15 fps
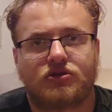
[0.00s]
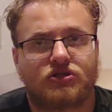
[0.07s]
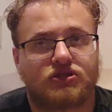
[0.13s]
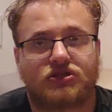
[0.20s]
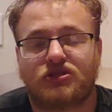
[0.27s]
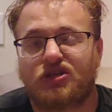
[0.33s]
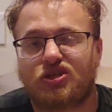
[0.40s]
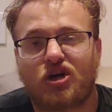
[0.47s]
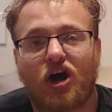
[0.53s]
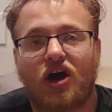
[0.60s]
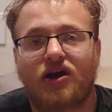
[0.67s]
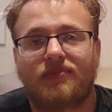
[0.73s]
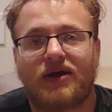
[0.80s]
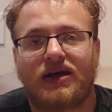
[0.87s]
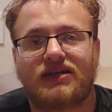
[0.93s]
just
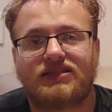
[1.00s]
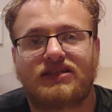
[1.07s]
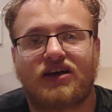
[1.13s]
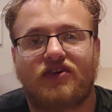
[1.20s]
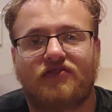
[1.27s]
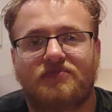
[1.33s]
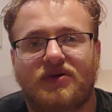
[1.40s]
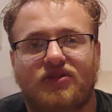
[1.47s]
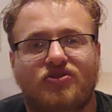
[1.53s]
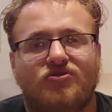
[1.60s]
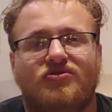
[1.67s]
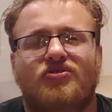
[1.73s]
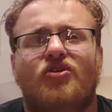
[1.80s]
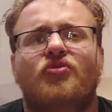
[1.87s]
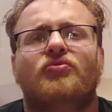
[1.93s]
guitar by itself, but
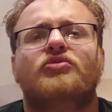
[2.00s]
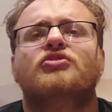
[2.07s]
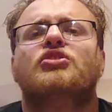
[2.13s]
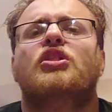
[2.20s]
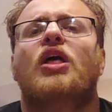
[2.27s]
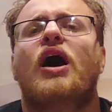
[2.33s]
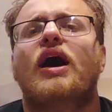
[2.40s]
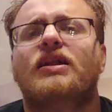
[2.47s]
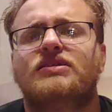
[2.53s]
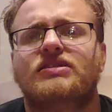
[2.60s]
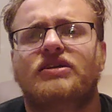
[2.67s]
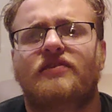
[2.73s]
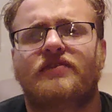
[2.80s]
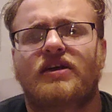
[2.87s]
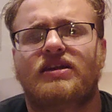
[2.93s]
there's a lot of
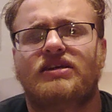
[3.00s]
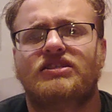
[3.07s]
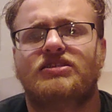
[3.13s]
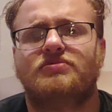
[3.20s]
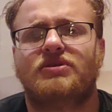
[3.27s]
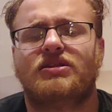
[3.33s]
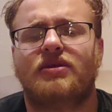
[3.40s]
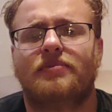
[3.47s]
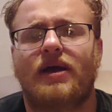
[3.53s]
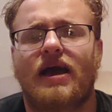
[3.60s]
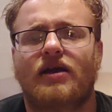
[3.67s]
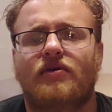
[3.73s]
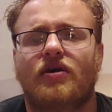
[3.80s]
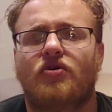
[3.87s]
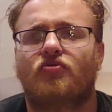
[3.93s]
stuff that needs to be in the
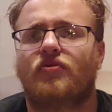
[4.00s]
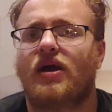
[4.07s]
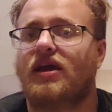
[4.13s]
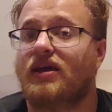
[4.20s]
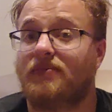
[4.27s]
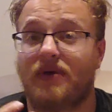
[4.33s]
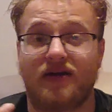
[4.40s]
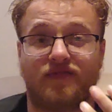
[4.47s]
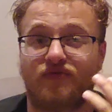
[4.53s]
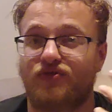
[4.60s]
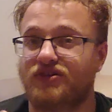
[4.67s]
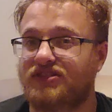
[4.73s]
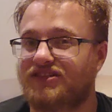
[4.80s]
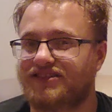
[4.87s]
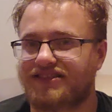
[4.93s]
background, right? And my
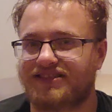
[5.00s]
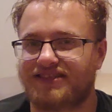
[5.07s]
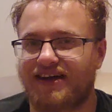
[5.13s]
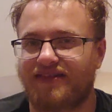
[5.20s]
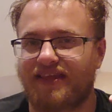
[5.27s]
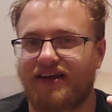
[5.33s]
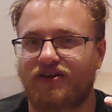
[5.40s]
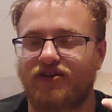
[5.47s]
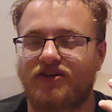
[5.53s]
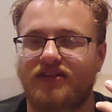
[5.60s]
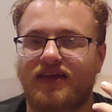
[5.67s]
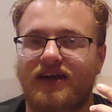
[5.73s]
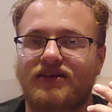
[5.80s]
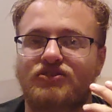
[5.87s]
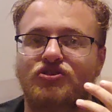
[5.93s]
voice doesn't sound that good in
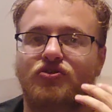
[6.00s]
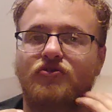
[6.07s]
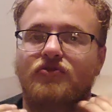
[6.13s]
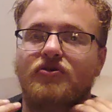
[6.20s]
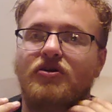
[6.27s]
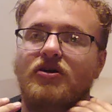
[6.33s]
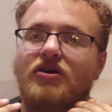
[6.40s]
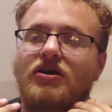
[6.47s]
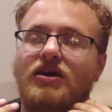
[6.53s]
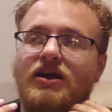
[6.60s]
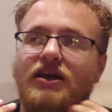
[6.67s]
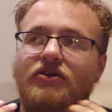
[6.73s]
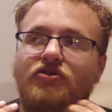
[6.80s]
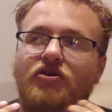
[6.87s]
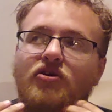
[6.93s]
that. So
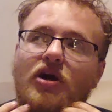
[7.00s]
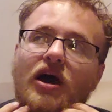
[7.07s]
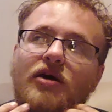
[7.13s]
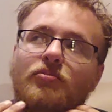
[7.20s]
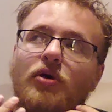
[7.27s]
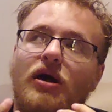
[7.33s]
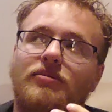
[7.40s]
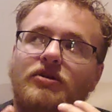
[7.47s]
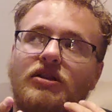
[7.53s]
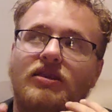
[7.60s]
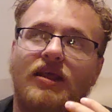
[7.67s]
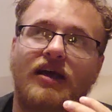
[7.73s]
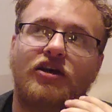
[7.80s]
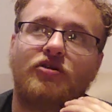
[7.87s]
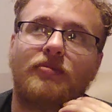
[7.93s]
either I'd probably
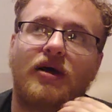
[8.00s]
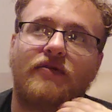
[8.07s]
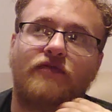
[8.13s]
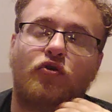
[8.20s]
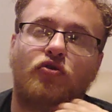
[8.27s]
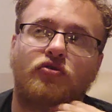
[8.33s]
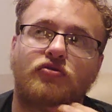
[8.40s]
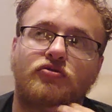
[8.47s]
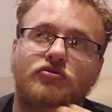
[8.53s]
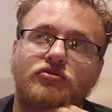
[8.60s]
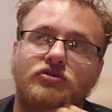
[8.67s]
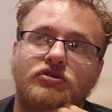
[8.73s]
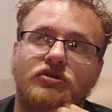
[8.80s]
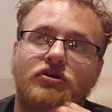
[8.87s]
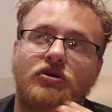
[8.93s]
layer my
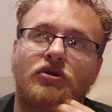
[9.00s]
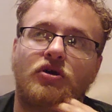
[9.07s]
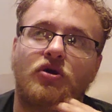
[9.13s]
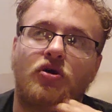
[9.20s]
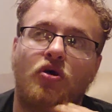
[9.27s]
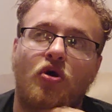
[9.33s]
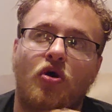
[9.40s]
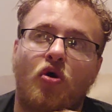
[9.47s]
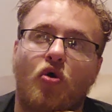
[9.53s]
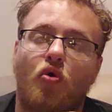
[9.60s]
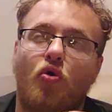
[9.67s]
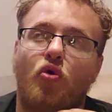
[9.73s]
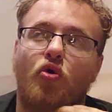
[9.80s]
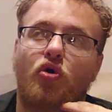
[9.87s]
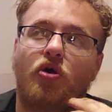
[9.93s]
vocals
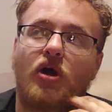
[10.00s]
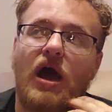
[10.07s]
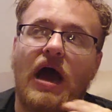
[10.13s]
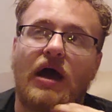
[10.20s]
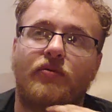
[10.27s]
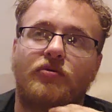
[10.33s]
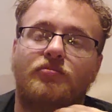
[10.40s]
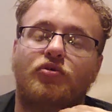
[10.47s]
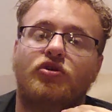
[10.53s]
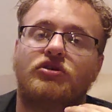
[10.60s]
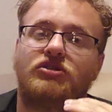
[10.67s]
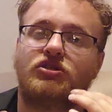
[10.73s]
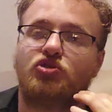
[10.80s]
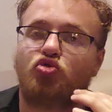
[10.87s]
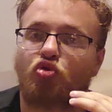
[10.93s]
or I would put
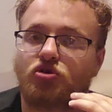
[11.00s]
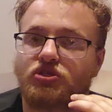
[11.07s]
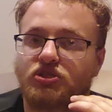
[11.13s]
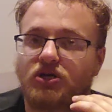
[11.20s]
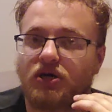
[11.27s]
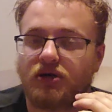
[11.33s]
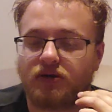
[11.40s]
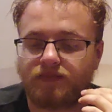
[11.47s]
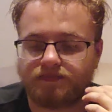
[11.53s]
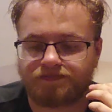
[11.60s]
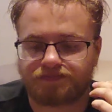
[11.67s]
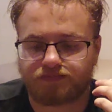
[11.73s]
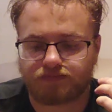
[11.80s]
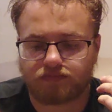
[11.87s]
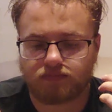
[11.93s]
distortion on them.
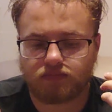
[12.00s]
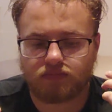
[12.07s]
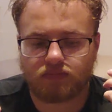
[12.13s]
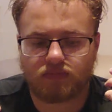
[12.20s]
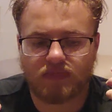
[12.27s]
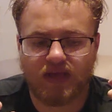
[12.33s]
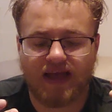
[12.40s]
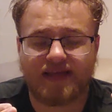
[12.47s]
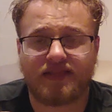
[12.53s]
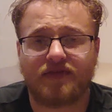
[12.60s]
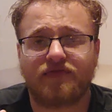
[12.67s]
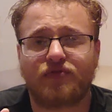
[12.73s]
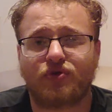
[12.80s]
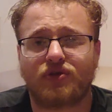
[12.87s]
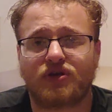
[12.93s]
And
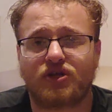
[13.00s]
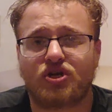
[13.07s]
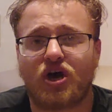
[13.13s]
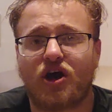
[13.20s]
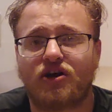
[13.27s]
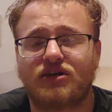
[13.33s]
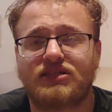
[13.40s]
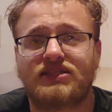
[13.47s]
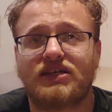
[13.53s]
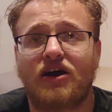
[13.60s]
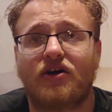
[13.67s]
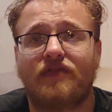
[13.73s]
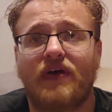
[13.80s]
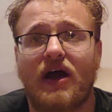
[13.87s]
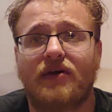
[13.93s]
then for the guitar
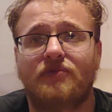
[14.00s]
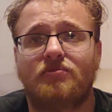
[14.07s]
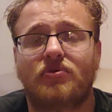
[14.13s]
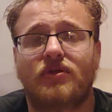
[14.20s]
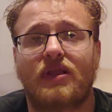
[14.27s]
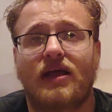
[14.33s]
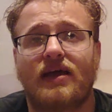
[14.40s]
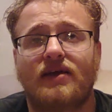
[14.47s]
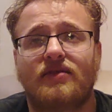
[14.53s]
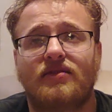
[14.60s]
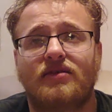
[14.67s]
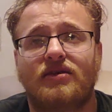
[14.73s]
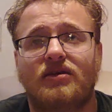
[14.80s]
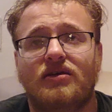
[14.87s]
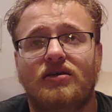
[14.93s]
itself, I would play
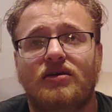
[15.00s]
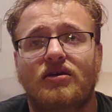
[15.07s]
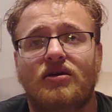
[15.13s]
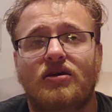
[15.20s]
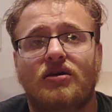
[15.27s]
the